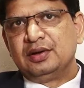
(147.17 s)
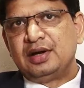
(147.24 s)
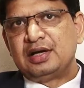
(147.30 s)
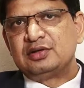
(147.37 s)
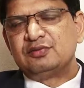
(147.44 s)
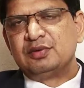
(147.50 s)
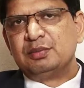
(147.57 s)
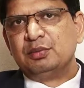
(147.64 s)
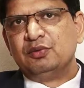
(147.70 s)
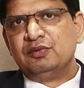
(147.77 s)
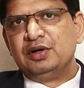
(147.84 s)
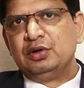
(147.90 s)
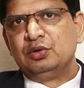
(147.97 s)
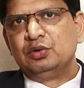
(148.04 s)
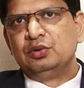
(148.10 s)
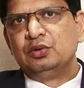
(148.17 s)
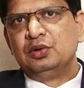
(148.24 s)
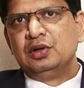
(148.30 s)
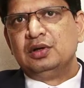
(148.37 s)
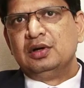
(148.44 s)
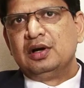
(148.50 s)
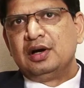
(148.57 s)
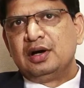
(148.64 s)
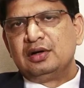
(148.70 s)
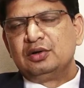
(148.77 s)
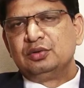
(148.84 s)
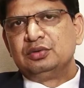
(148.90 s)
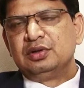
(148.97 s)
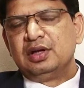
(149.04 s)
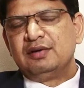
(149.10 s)
as we move into
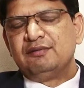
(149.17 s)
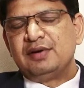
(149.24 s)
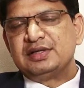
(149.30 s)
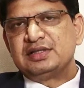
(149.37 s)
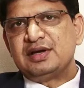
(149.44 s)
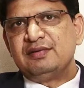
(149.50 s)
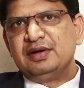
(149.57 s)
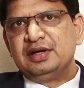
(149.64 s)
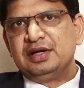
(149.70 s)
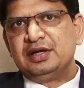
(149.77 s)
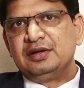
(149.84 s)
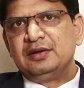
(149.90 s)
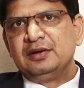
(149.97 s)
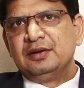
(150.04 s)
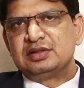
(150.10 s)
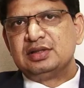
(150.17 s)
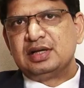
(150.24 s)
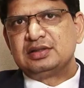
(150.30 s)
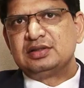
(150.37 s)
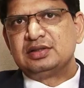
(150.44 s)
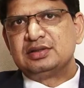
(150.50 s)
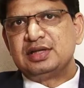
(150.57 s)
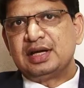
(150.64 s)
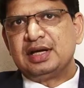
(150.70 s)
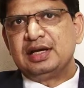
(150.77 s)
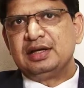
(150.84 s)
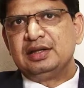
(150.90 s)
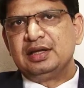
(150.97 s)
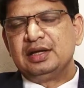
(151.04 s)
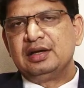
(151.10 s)
to FY17. That's the
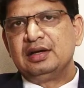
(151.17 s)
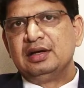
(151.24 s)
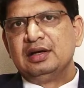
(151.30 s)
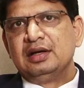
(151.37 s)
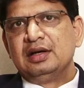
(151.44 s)
second thing.